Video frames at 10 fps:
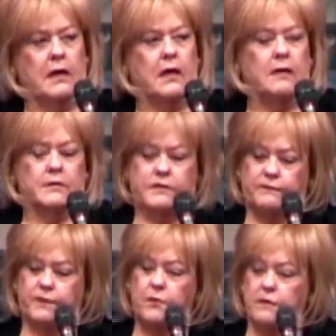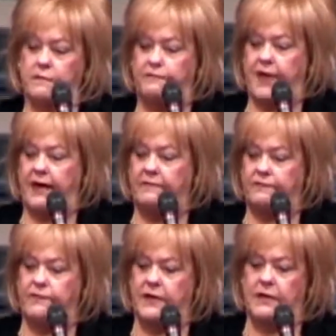It was four or five
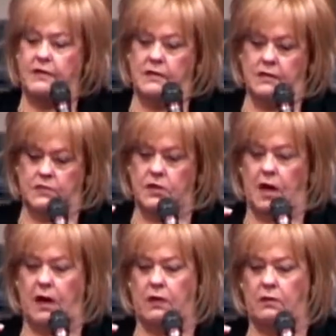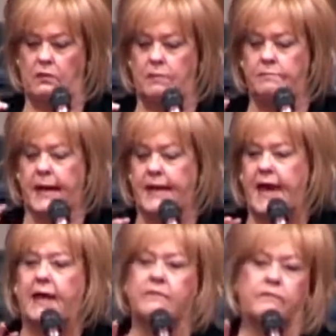feet tall, made
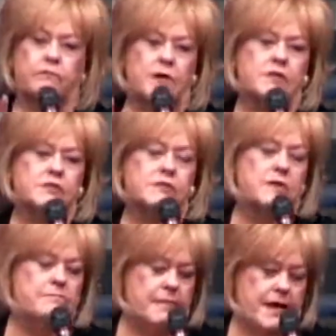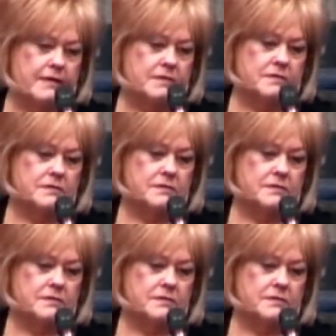out of rusty metal